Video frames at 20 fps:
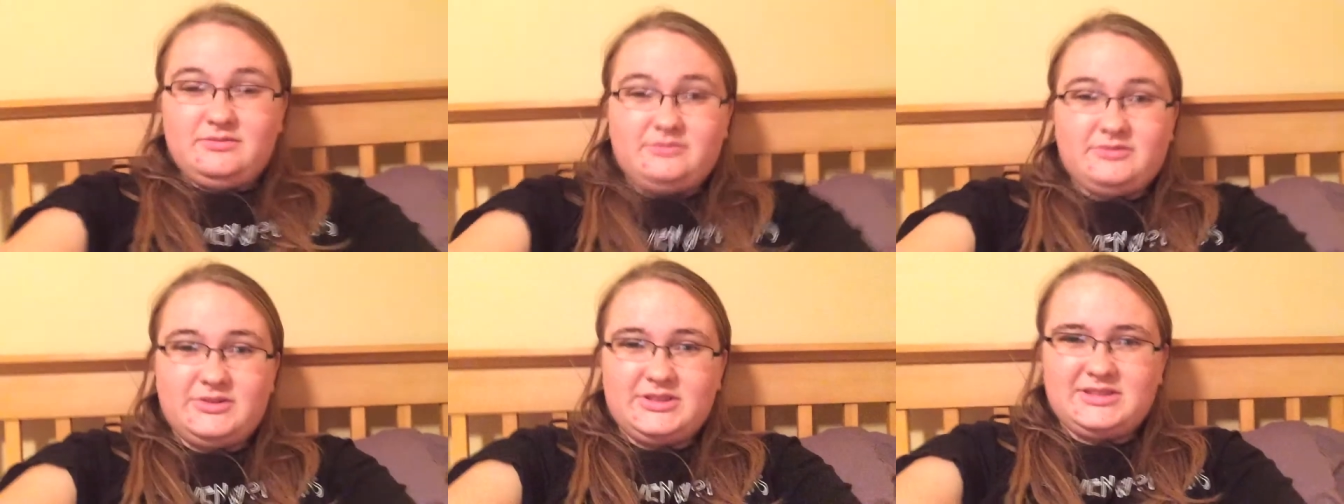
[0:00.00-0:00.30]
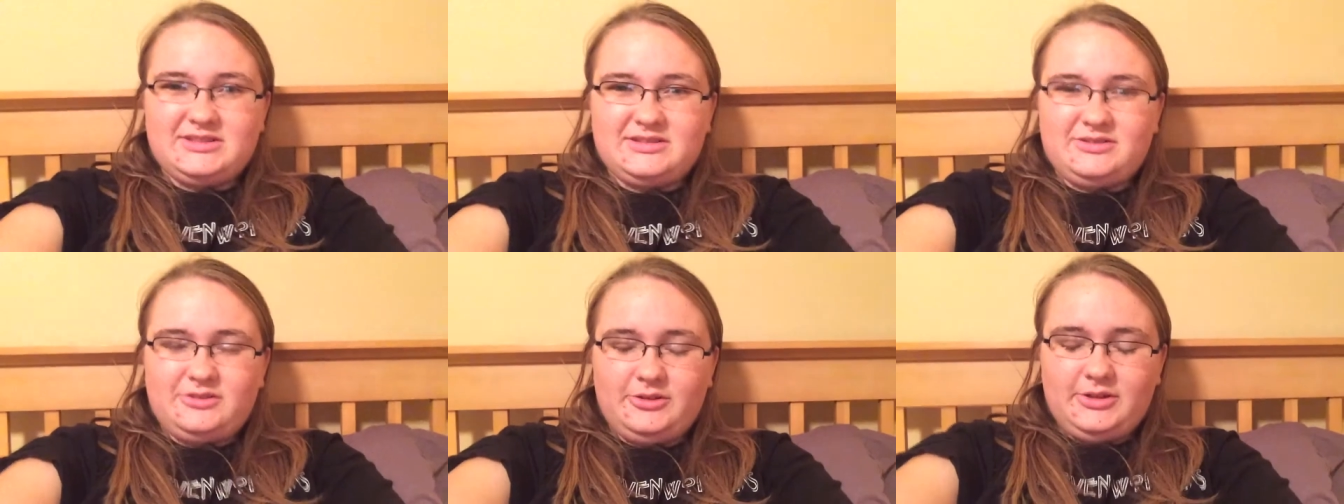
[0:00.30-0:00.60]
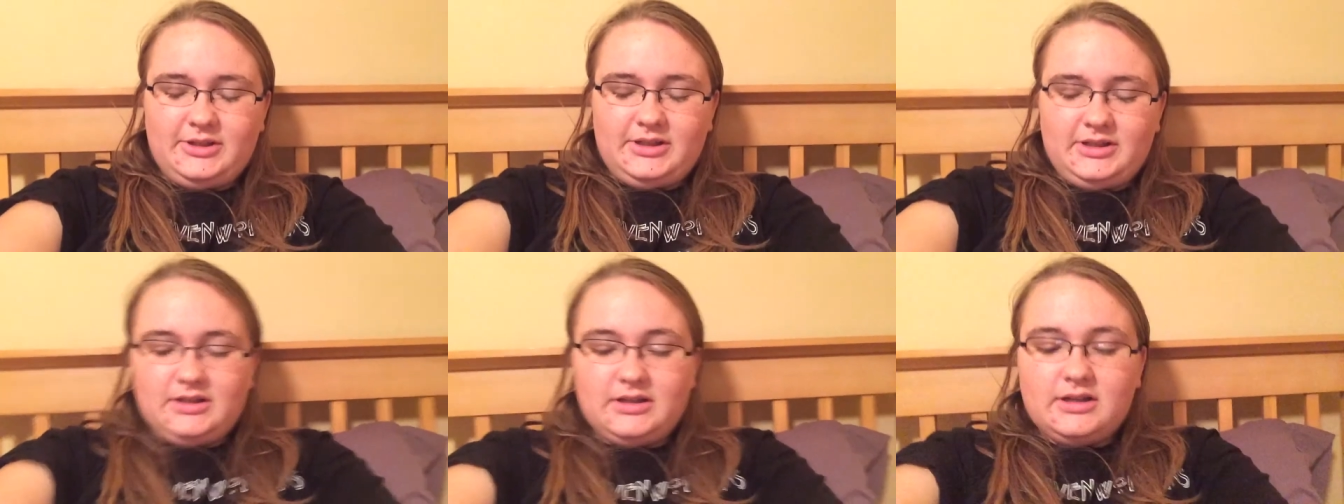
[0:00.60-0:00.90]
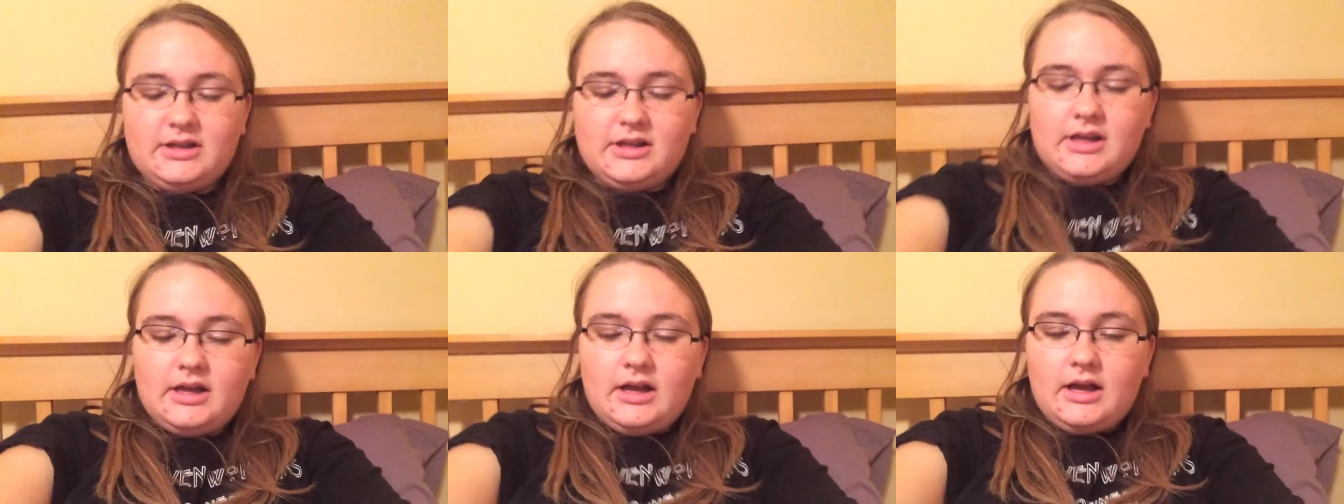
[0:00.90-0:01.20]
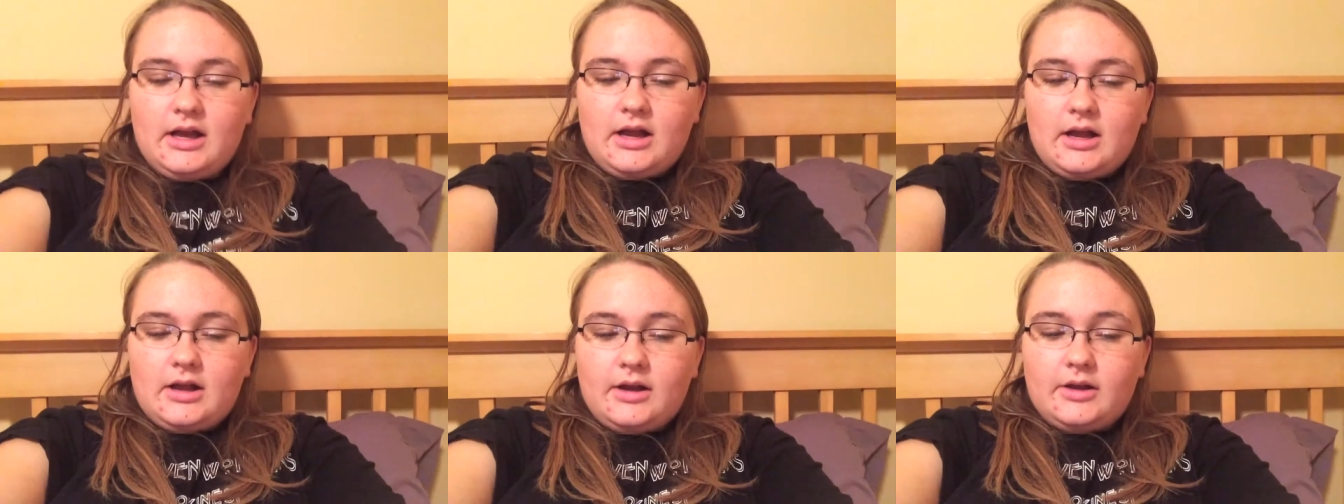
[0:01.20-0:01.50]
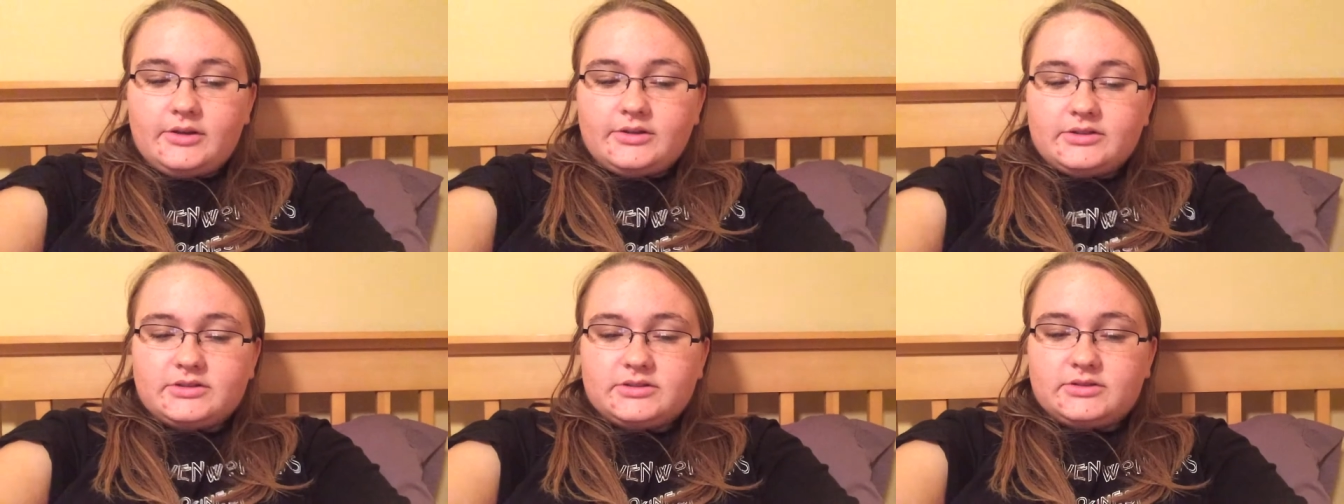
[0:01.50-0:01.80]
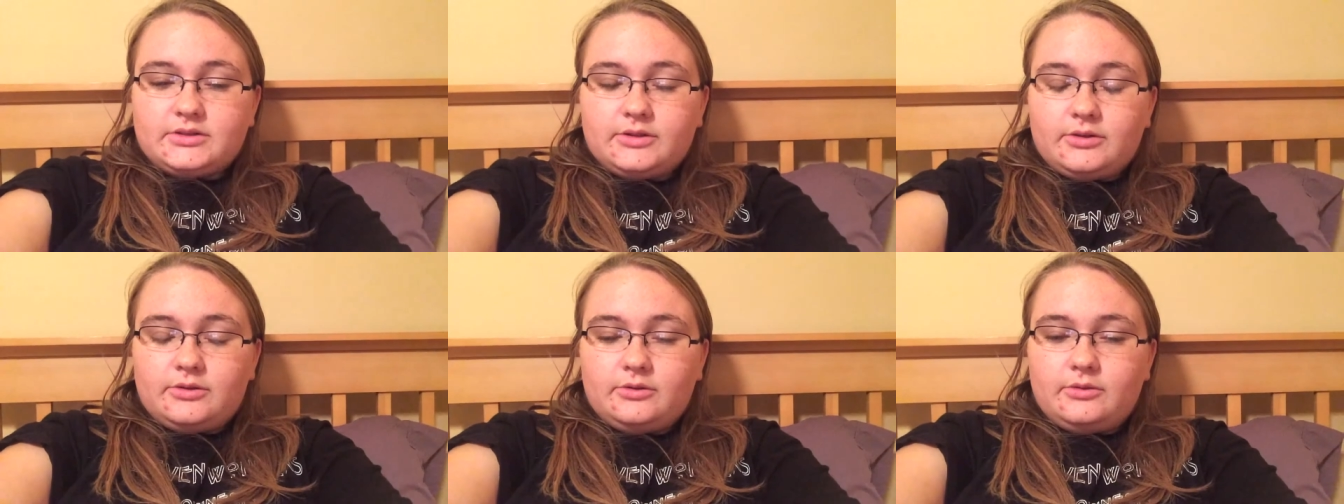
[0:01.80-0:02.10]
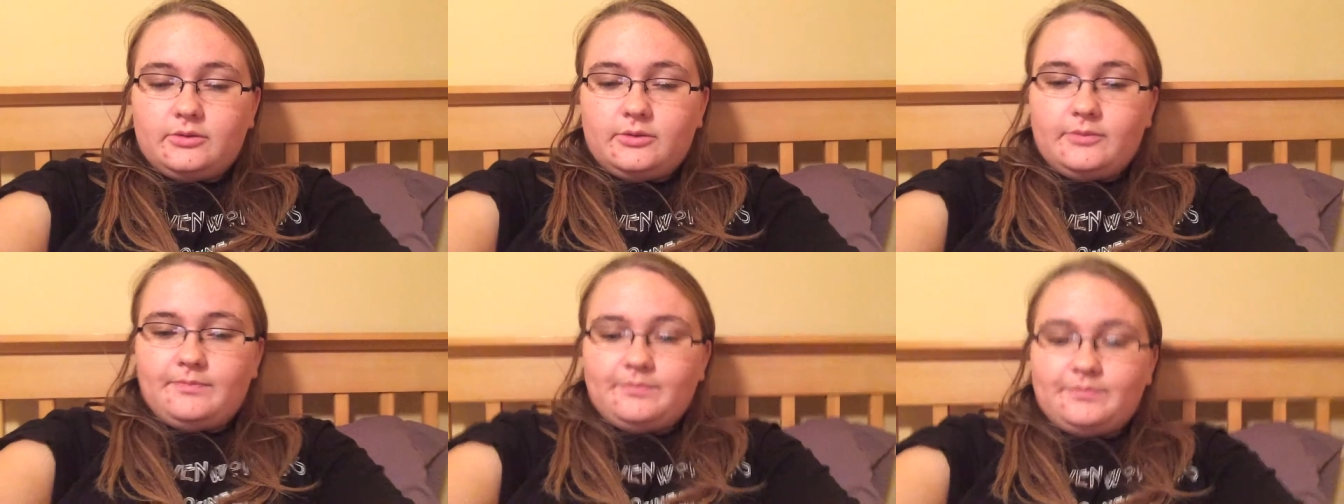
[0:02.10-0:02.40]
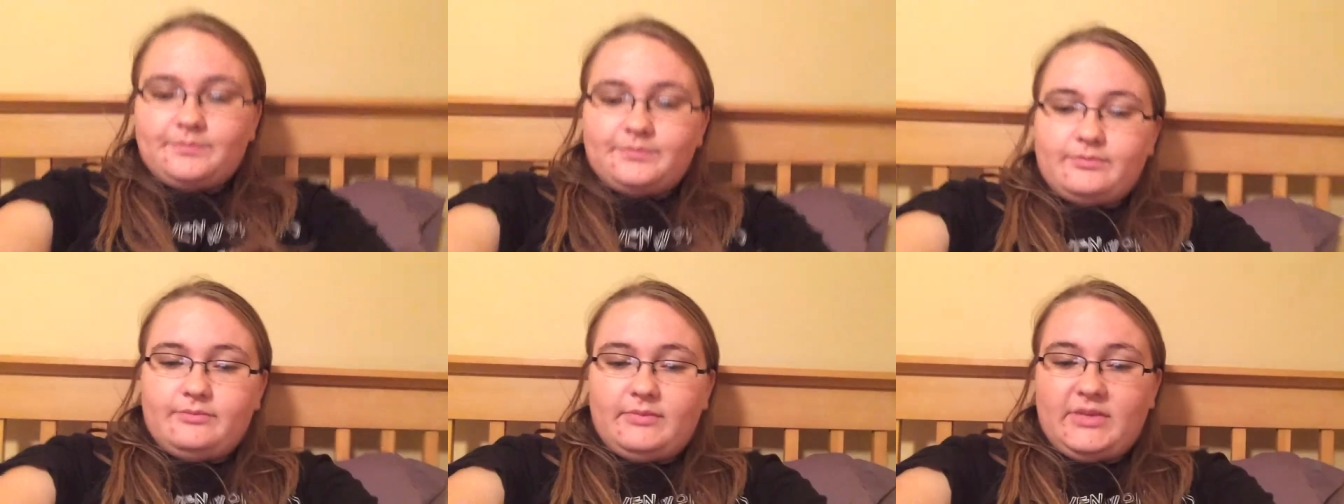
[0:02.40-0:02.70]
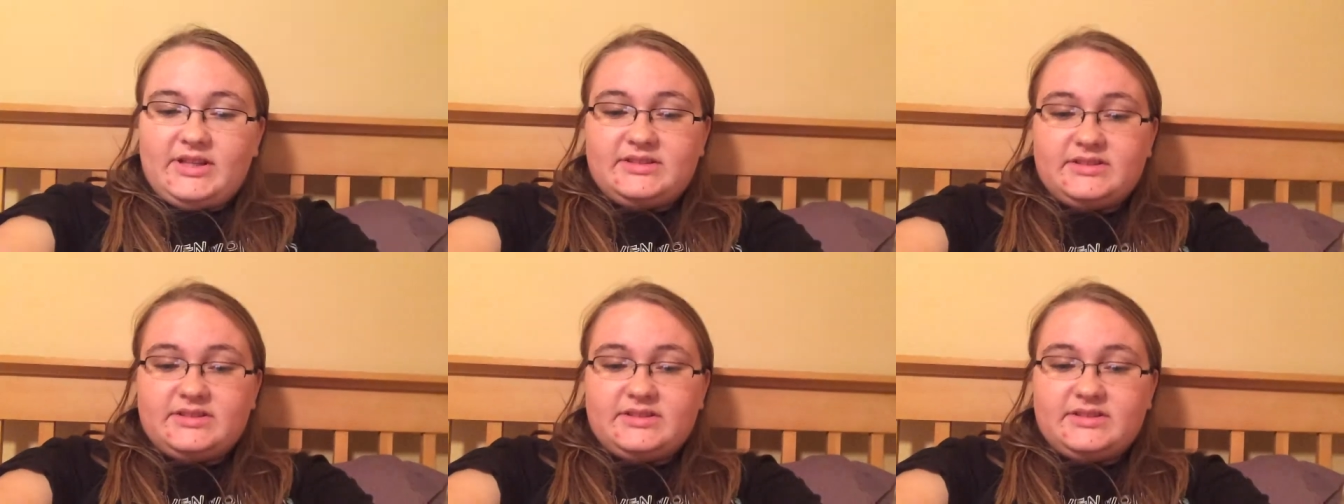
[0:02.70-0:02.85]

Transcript: wasn't great so my